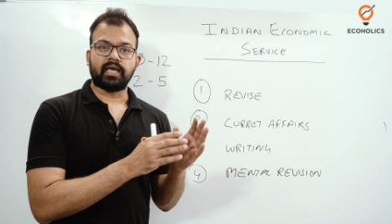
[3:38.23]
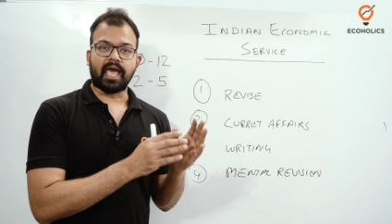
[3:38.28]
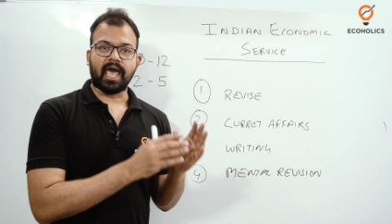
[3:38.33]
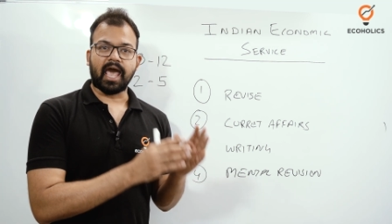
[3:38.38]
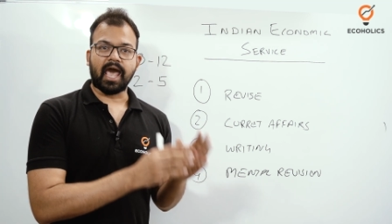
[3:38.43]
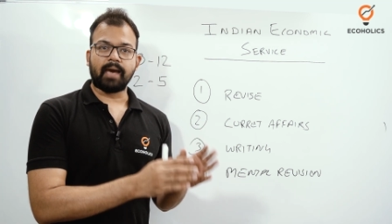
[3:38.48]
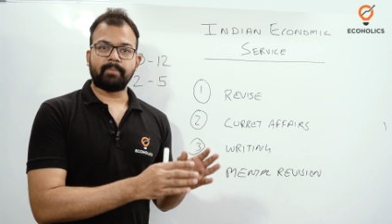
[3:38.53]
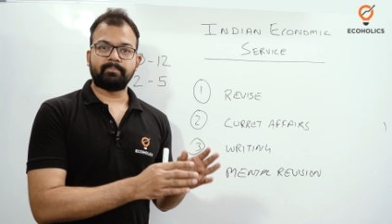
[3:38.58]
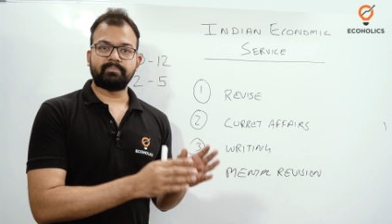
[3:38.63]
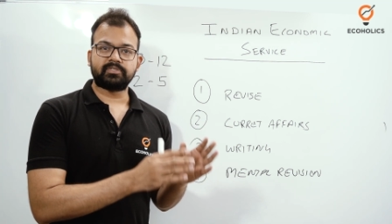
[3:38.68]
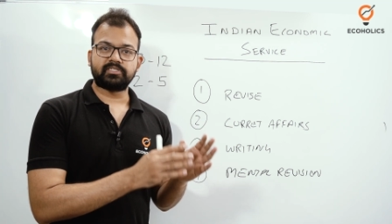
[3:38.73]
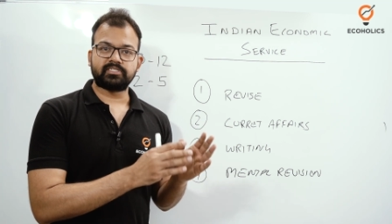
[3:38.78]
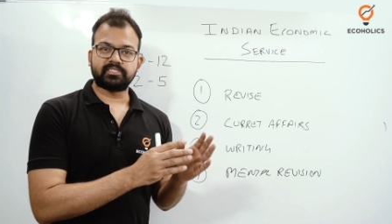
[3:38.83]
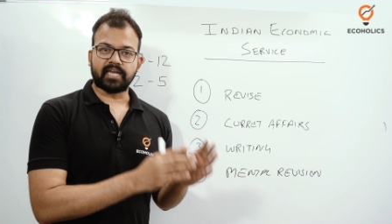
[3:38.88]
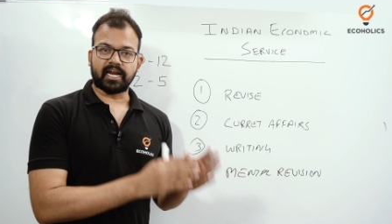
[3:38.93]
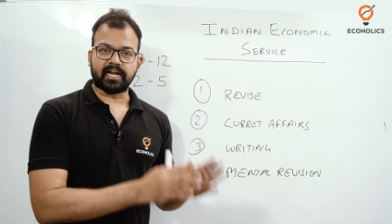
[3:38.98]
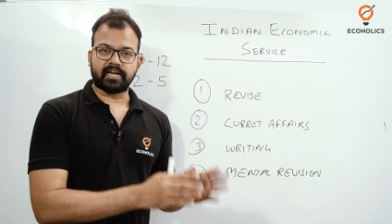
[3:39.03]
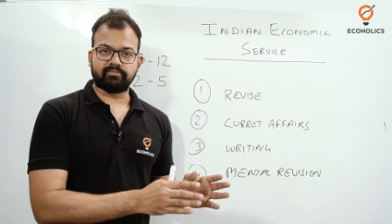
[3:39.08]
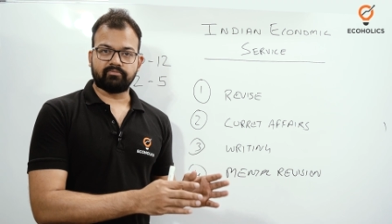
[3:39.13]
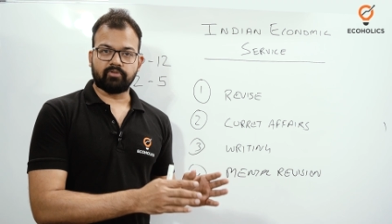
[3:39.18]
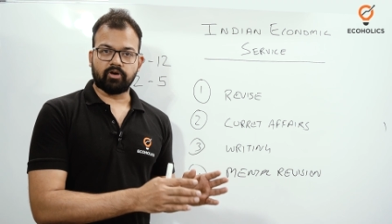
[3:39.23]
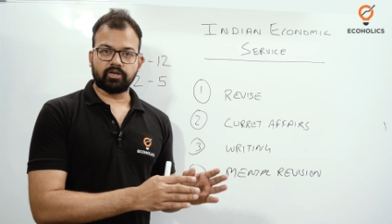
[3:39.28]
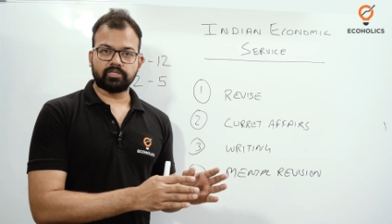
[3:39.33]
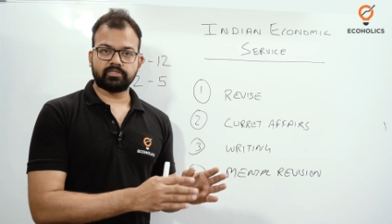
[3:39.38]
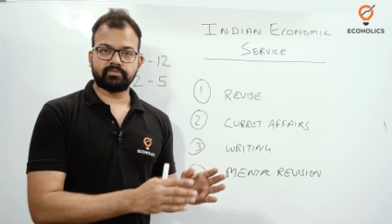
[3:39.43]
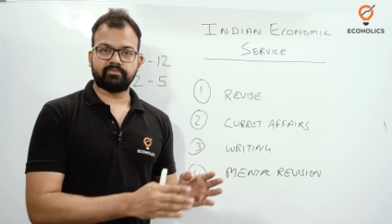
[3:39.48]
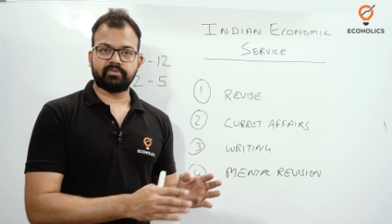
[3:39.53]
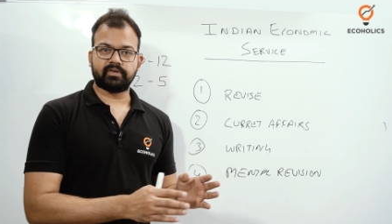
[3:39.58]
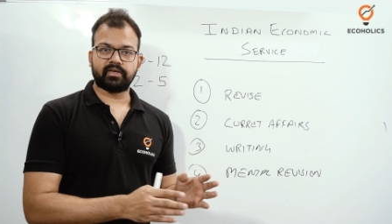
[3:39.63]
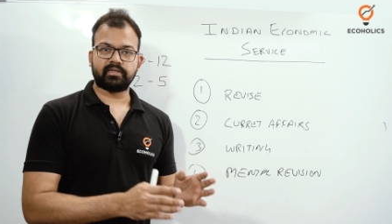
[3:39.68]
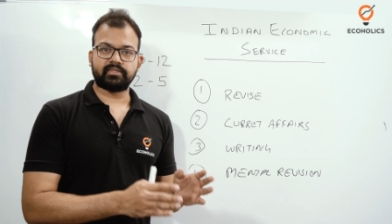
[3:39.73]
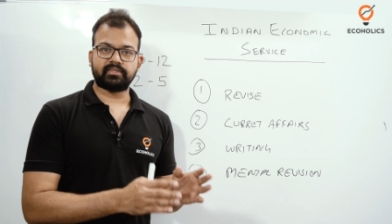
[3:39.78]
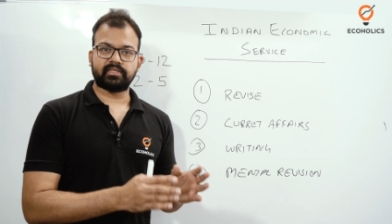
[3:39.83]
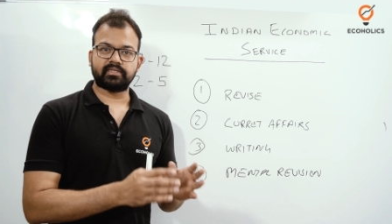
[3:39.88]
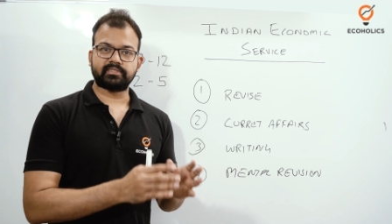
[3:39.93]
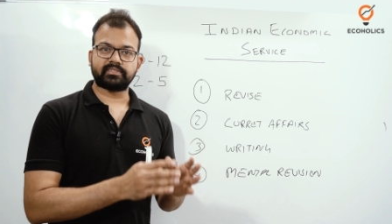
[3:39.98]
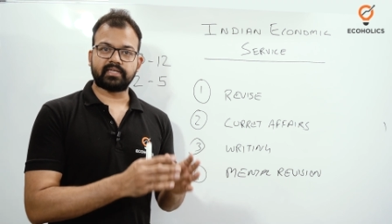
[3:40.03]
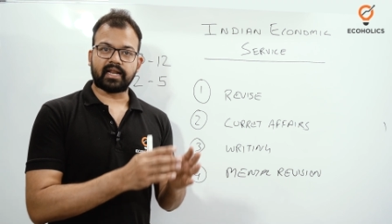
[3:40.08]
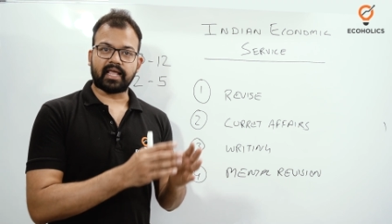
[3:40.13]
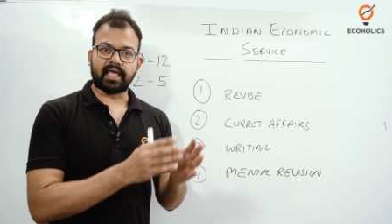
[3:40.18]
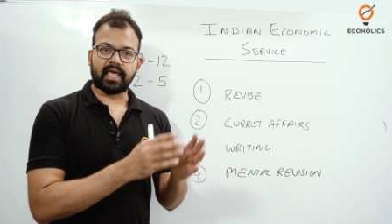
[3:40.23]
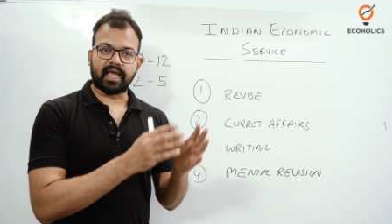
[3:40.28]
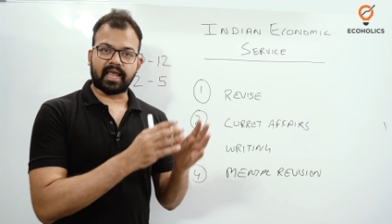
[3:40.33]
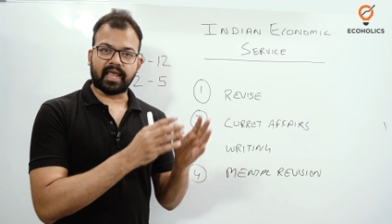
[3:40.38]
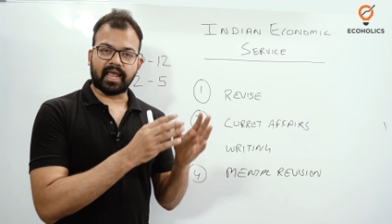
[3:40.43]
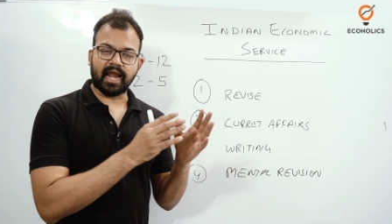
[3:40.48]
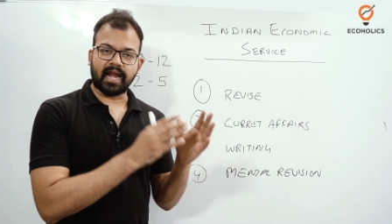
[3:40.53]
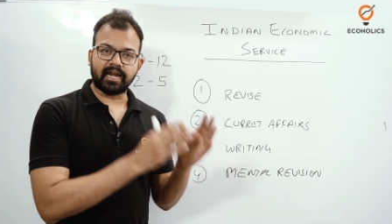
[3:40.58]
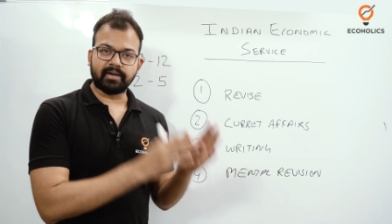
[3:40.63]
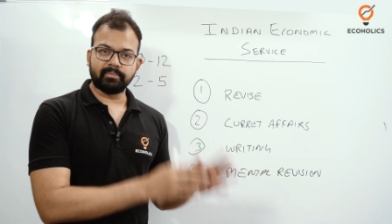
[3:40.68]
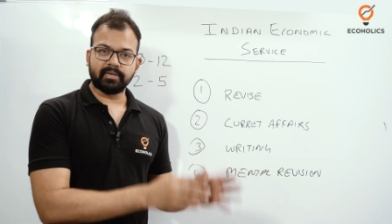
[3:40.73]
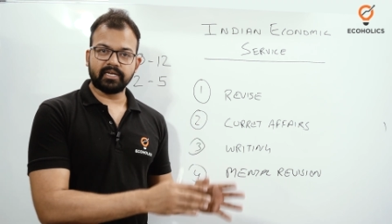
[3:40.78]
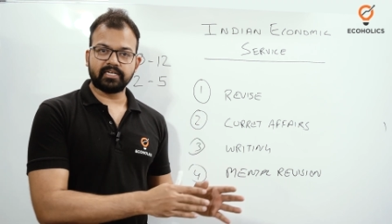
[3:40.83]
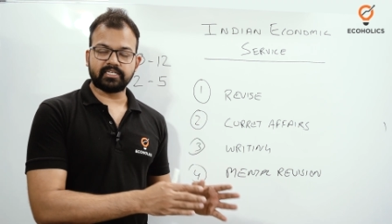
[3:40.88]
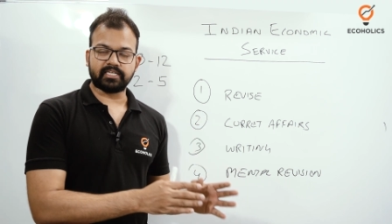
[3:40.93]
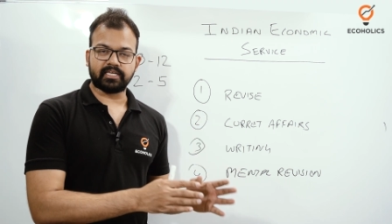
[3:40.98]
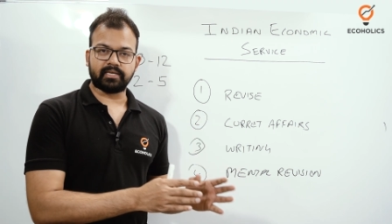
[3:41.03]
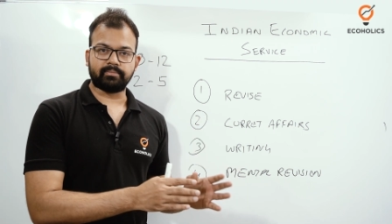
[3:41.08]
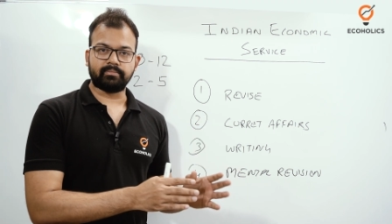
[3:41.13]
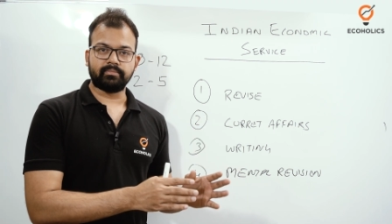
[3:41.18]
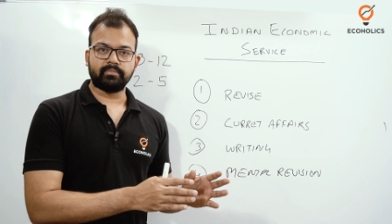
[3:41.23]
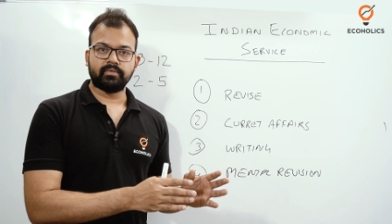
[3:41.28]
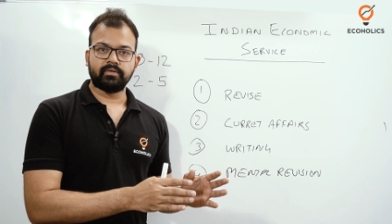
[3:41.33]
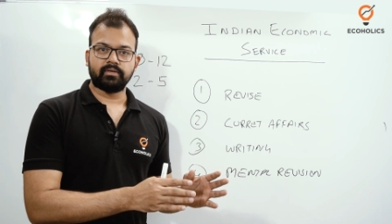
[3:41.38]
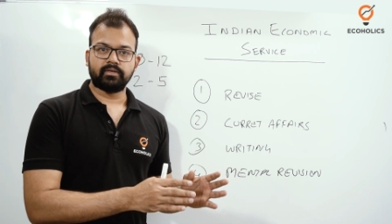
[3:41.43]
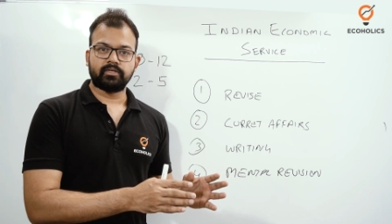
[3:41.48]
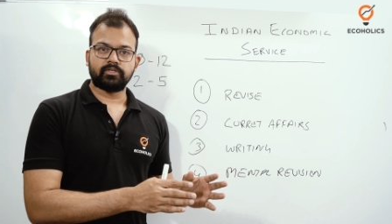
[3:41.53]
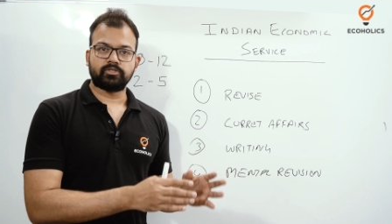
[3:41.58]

app chat box, where there's an academic team